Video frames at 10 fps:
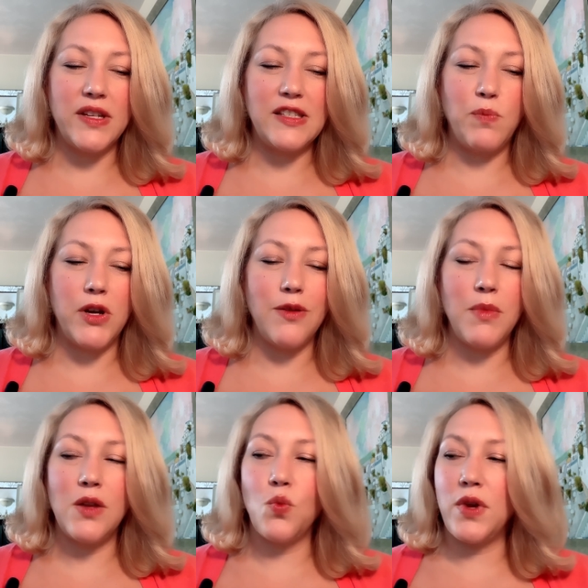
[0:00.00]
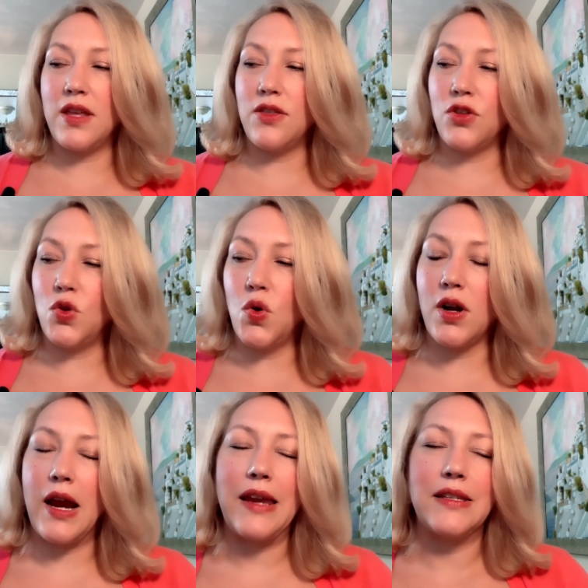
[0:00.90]
experiment with
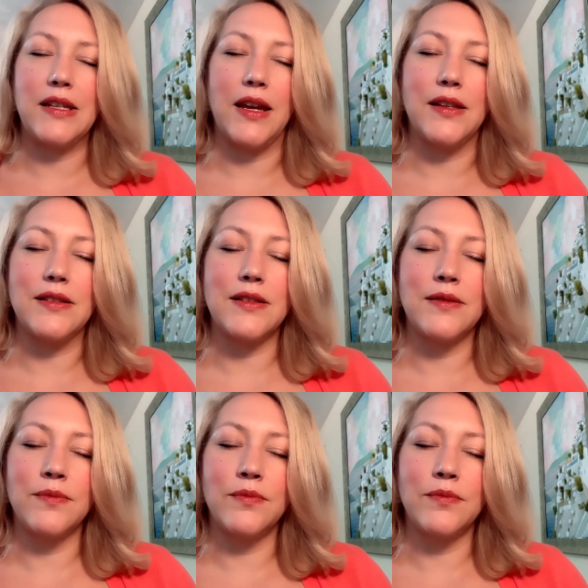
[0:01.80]
your ideas.